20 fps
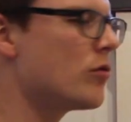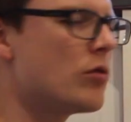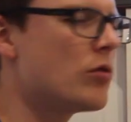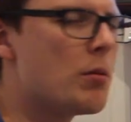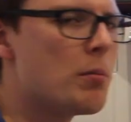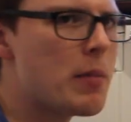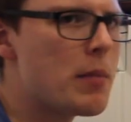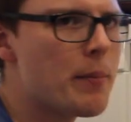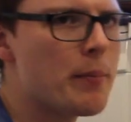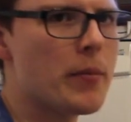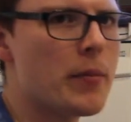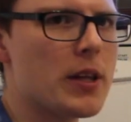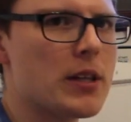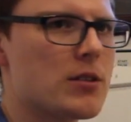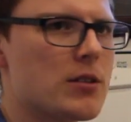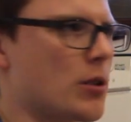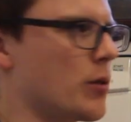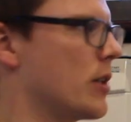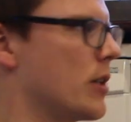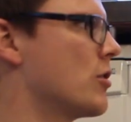remember
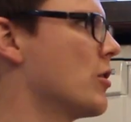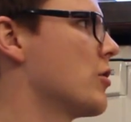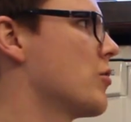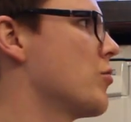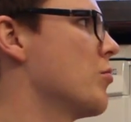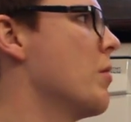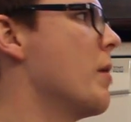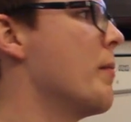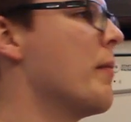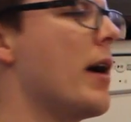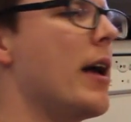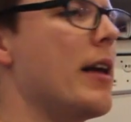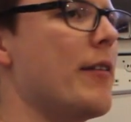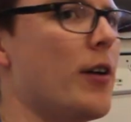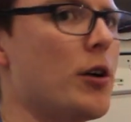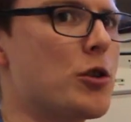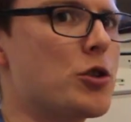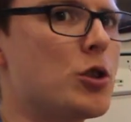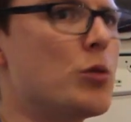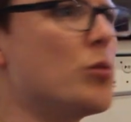this equation. I just remember, if
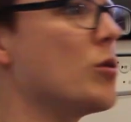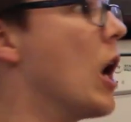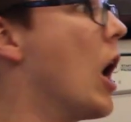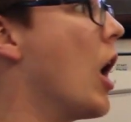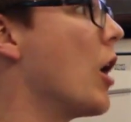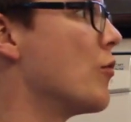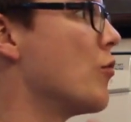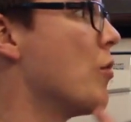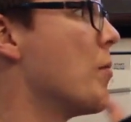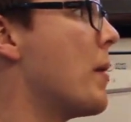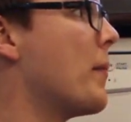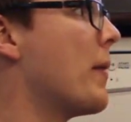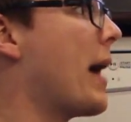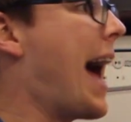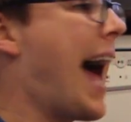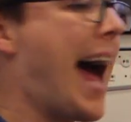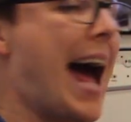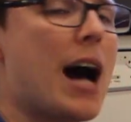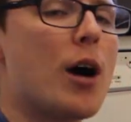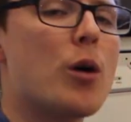I was you, I'd remember
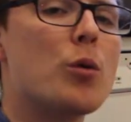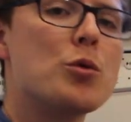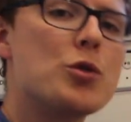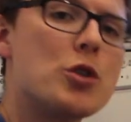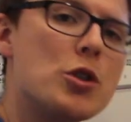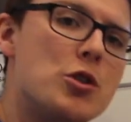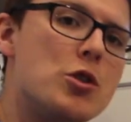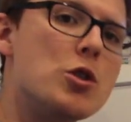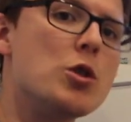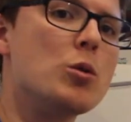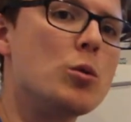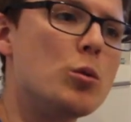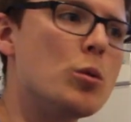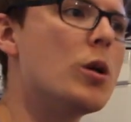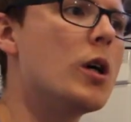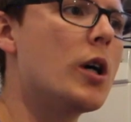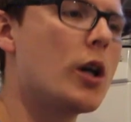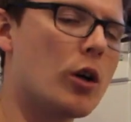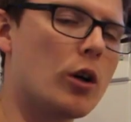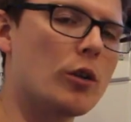how to do
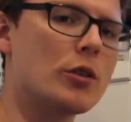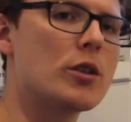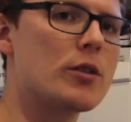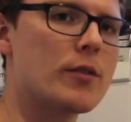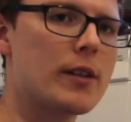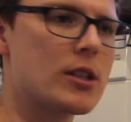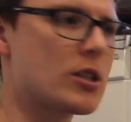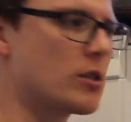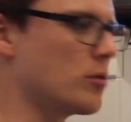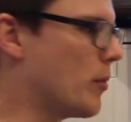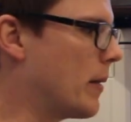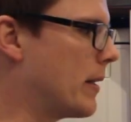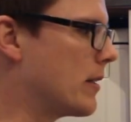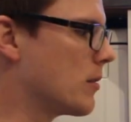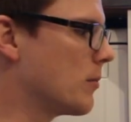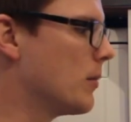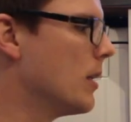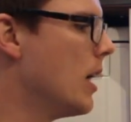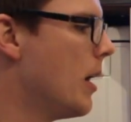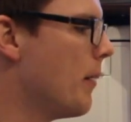conservation of
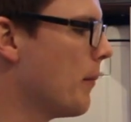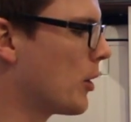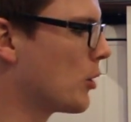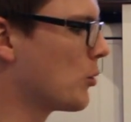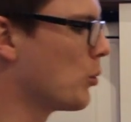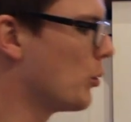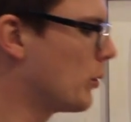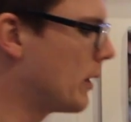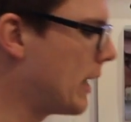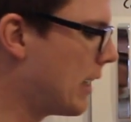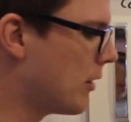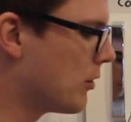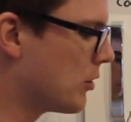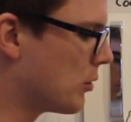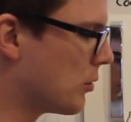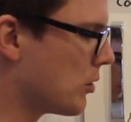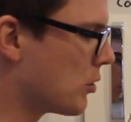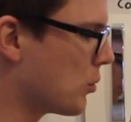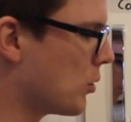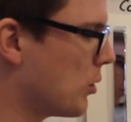momentum. Because what we'll now do
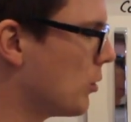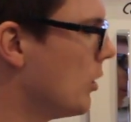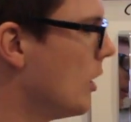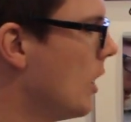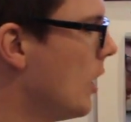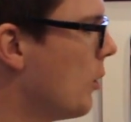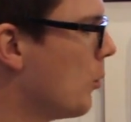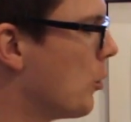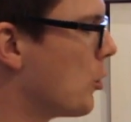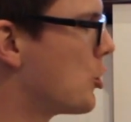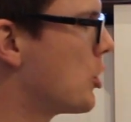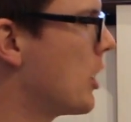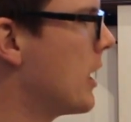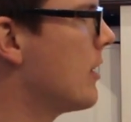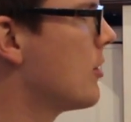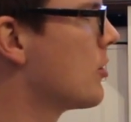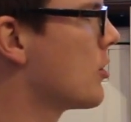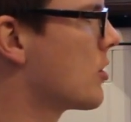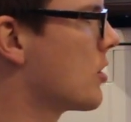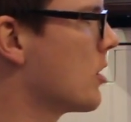is we'll
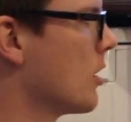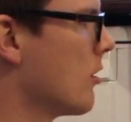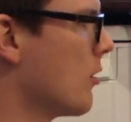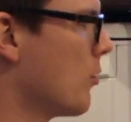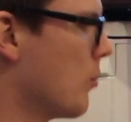change the scenario